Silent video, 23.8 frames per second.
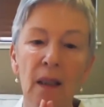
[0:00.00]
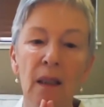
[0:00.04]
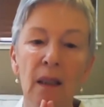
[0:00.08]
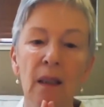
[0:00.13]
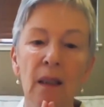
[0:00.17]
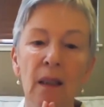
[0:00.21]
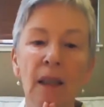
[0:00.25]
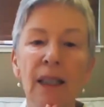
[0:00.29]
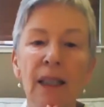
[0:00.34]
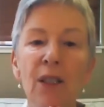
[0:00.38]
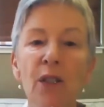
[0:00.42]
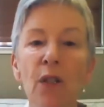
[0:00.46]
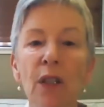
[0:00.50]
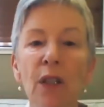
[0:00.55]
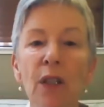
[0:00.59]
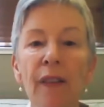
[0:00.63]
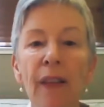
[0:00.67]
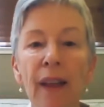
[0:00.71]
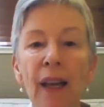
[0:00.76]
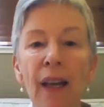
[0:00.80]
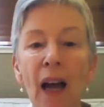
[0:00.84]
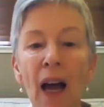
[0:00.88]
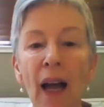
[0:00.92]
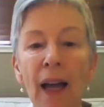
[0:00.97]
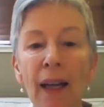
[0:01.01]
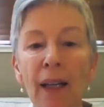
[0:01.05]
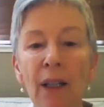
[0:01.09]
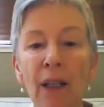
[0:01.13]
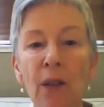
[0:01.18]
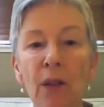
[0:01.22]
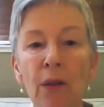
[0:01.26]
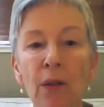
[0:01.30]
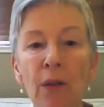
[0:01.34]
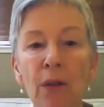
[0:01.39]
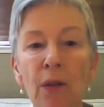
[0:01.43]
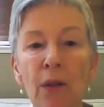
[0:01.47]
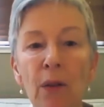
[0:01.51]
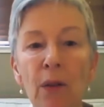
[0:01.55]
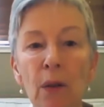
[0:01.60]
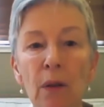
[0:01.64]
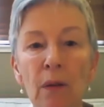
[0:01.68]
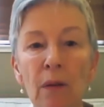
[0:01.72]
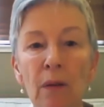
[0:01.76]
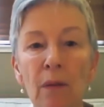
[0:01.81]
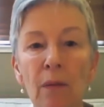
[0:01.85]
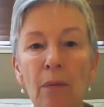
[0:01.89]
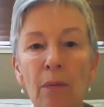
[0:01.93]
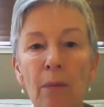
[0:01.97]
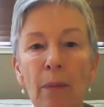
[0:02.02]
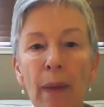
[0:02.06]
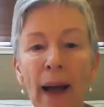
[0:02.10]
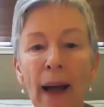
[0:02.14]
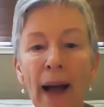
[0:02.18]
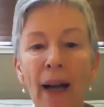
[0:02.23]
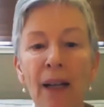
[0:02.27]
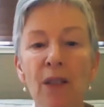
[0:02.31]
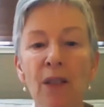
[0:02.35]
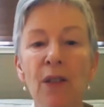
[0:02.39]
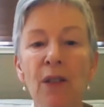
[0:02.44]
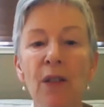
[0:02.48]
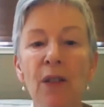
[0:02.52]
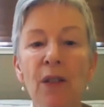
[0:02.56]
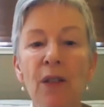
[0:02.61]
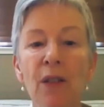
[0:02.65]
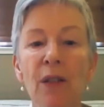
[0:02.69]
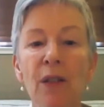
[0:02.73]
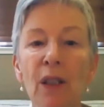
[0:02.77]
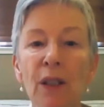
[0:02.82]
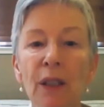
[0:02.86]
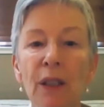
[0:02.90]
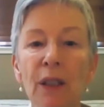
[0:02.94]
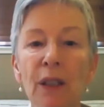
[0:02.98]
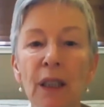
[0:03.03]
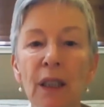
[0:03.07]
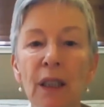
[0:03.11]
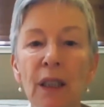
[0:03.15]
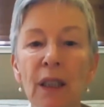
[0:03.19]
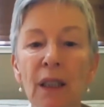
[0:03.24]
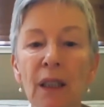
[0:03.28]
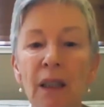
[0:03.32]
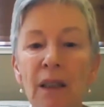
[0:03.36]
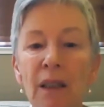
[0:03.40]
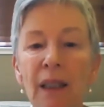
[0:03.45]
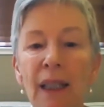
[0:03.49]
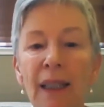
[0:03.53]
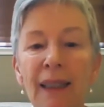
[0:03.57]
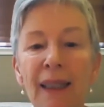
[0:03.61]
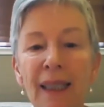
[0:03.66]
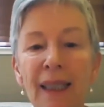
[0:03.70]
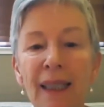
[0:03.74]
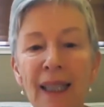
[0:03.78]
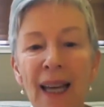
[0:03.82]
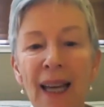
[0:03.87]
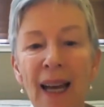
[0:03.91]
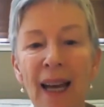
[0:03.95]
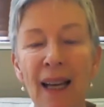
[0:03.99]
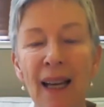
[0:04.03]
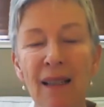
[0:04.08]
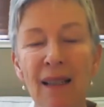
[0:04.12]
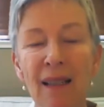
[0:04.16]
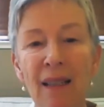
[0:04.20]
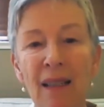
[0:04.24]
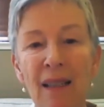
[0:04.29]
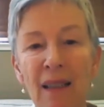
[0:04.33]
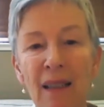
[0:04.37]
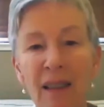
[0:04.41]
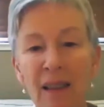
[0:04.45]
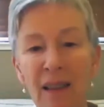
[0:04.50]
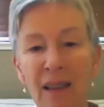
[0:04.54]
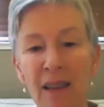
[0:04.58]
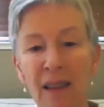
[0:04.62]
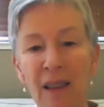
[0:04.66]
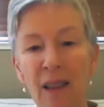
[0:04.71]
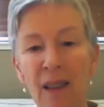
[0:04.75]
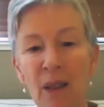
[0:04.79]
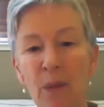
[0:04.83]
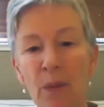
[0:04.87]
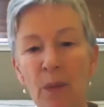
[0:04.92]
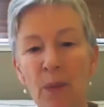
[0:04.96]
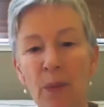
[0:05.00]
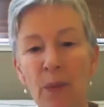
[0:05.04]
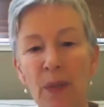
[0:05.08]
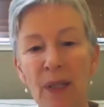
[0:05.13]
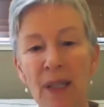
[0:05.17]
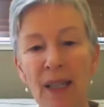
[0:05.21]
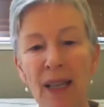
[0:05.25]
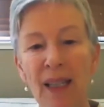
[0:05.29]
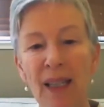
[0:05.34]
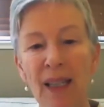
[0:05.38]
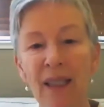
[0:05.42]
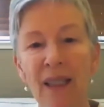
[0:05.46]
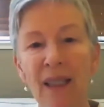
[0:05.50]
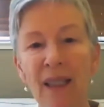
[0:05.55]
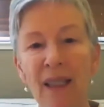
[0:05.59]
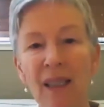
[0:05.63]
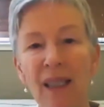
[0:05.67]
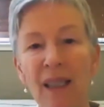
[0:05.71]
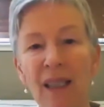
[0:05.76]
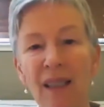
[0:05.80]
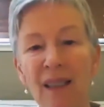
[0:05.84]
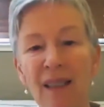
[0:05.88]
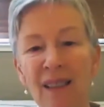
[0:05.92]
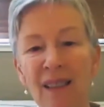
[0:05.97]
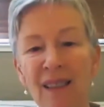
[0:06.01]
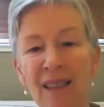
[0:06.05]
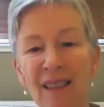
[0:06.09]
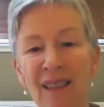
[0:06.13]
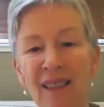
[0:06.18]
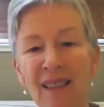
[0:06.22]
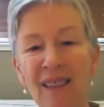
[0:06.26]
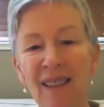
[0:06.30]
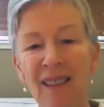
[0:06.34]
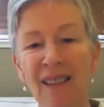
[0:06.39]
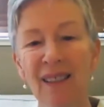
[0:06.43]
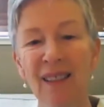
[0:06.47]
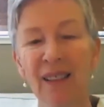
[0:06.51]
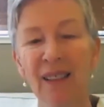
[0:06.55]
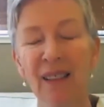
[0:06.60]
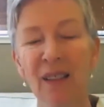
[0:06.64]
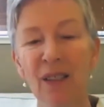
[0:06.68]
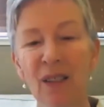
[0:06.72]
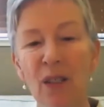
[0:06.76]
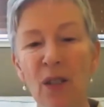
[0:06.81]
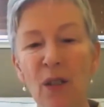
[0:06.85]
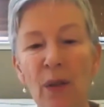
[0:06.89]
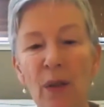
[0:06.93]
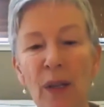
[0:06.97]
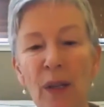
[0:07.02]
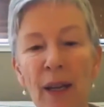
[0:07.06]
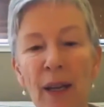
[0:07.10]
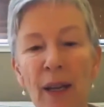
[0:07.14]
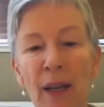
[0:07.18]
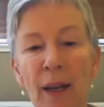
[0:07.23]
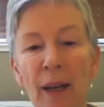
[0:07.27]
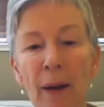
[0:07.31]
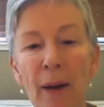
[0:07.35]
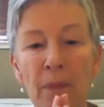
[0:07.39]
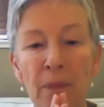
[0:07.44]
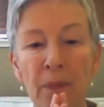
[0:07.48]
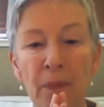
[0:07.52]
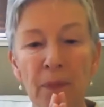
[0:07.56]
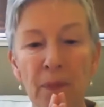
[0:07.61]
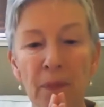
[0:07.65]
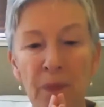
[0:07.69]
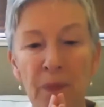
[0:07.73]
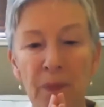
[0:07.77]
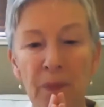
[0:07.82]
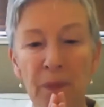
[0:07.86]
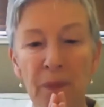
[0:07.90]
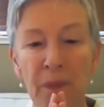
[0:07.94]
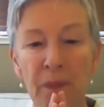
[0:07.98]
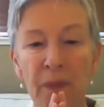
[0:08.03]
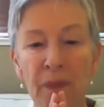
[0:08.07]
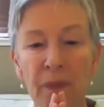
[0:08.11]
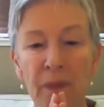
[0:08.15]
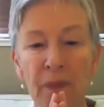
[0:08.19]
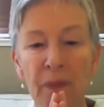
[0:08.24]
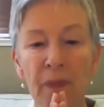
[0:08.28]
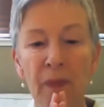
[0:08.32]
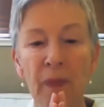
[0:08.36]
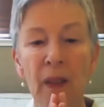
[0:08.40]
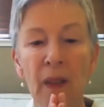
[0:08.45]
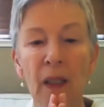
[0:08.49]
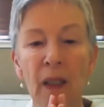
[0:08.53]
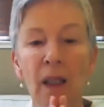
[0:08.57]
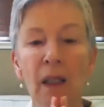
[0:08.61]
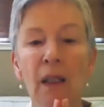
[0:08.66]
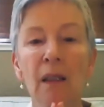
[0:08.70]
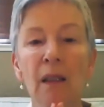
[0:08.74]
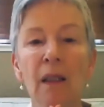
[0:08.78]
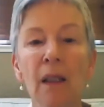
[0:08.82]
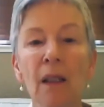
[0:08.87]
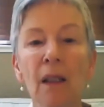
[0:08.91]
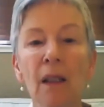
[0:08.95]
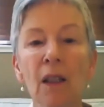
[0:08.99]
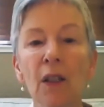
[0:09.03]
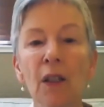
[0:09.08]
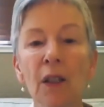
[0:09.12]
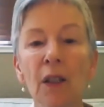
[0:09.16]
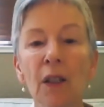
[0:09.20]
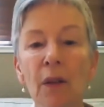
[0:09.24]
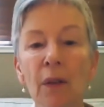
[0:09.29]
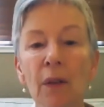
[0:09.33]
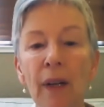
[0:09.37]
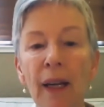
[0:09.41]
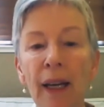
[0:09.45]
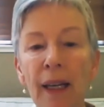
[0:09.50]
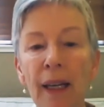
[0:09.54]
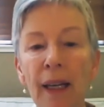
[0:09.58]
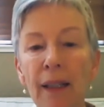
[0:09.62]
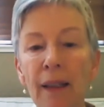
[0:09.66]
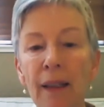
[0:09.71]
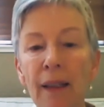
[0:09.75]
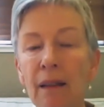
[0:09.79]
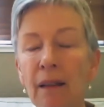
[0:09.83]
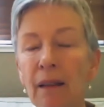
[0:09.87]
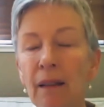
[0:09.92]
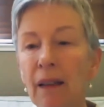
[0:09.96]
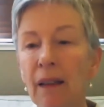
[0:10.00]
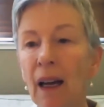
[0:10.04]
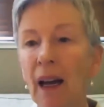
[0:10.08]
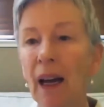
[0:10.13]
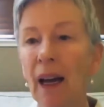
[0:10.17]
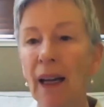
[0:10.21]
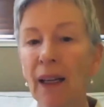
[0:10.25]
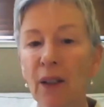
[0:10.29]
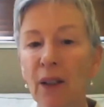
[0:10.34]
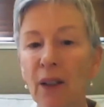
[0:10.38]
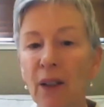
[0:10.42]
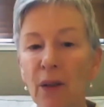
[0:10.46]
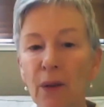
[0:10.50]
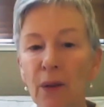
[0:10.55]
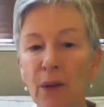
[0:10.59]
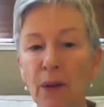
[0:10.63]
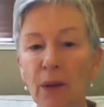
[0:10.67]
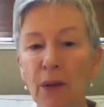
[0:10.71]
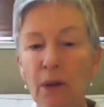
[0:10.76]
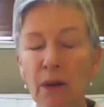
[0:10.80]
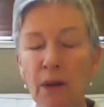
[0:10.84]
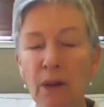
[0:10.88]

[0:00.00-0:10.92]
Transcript: He took that haiku back to the clerk at the desk, presented it to him. The clerk read the haiku,